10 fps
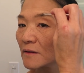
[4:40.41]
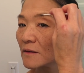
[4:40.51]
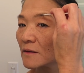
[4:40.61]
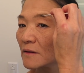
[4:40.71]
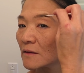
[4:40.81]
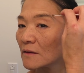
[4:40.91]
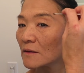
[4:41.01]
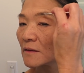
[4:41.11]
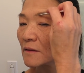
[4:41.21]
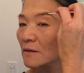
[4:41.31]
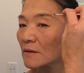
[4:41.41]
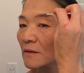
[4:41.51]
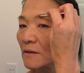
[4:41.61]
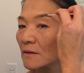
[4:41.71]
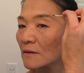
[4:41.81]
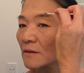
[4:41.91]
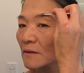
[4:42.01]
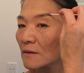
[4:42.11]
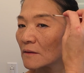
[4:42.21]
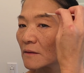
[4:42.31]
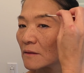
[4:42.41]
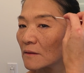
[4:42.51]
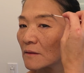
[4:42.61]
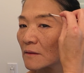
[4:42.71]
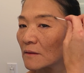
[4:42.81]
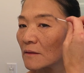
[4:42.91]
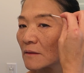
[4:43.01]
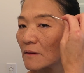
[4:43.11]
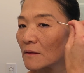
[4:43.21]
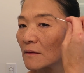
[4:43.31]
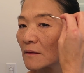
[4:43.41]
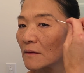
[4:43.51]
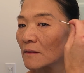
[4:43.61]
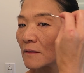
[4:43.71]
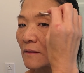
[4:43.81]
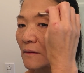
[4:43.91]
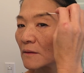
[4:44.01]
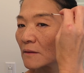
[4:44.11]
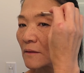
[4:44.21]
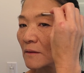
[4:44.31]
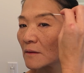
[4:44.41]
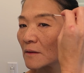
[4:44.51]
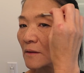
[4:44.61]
(no one is talking)